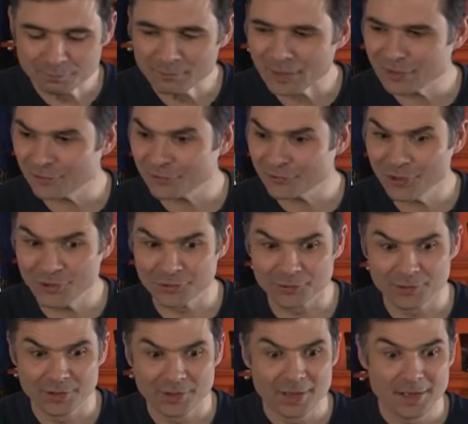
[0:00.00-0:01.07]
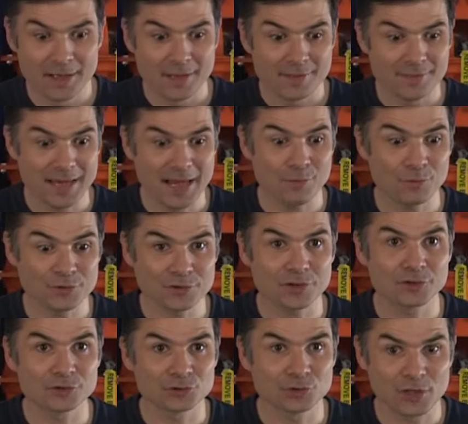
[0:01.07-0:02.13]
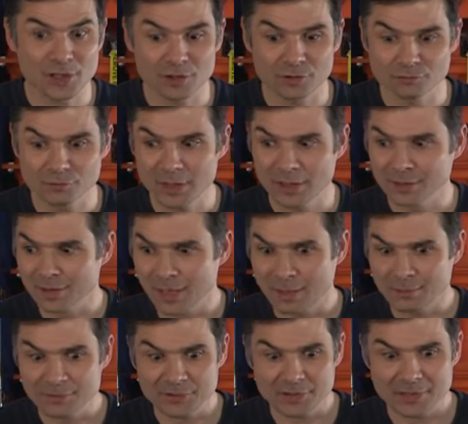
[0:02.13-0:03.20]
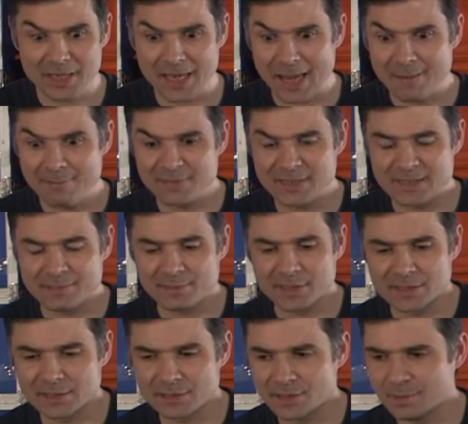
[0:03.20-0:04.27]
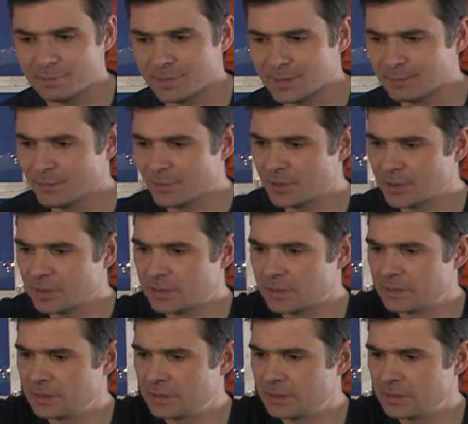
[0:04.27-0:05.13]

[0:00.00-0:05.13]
So that was our trial run. I'm just gonna empty my sampling box.